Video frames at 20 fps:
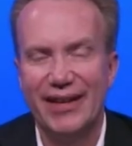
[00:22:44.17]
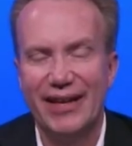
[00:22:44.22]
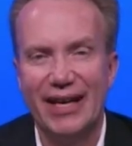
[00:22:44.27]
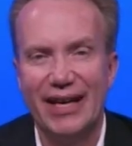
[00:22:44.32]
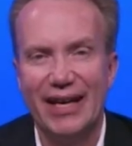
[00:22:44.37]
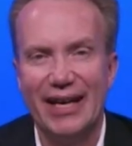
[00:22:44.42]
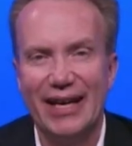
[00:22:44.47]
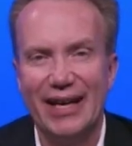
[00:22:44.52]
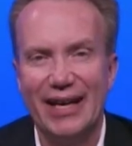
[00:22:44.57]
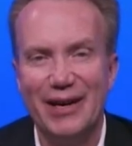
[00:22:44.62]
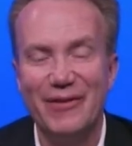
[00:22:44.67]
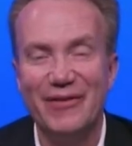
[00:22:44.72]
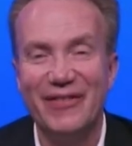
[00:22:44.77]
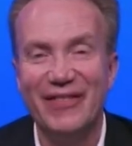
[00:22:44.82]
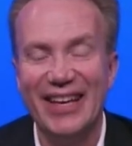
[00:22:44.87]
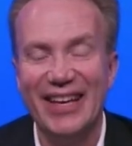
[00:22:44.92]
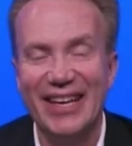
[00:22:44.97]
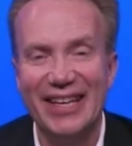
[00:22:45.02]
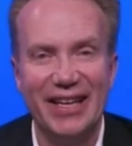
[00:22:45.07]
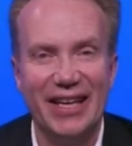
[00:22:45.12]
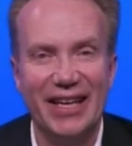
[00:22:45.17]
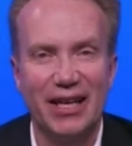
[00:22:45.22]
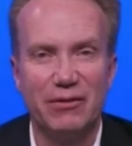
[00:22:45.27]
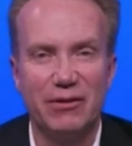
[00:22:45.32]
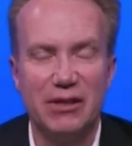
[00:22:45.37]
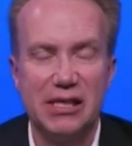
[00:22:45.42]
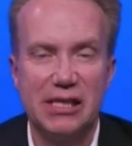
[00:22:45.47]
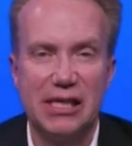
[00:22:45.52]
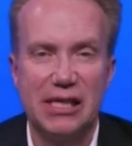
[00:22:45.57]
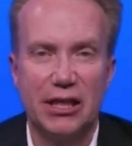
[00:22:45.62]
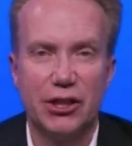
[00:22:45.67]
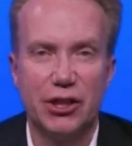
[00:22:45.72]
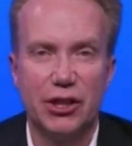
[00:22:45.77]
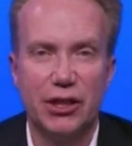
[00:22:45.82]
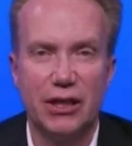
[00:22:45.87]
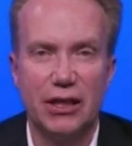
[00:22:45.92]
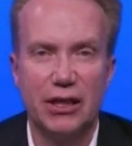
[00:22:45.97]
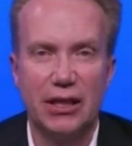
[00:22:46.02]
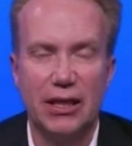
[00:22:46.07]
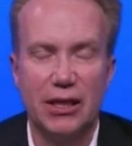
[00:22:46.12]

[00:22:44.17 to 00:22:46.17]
the weakening recession